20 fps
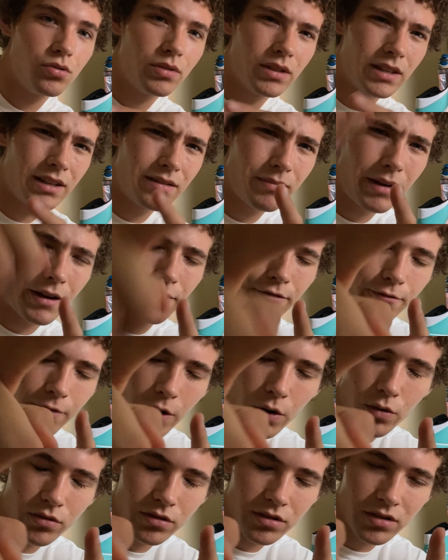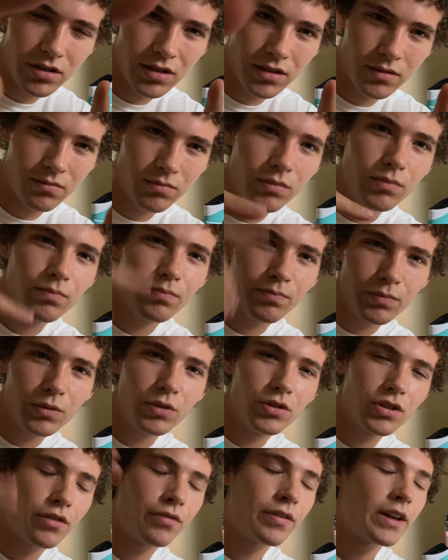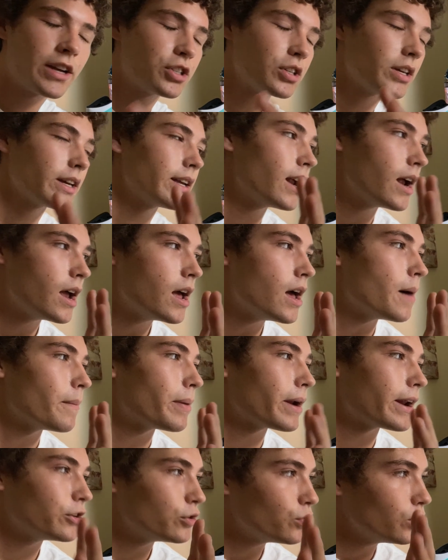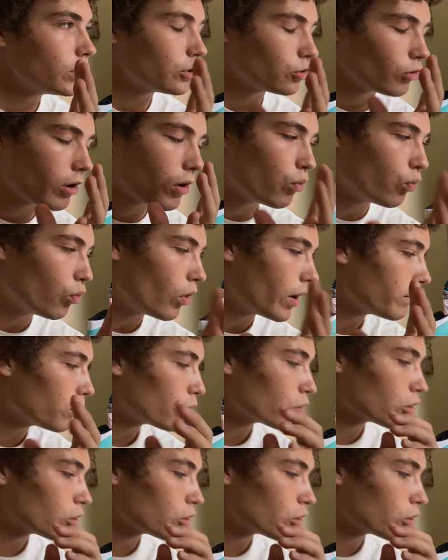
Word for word: and then my phone to use the flashlight. But I do want to try one more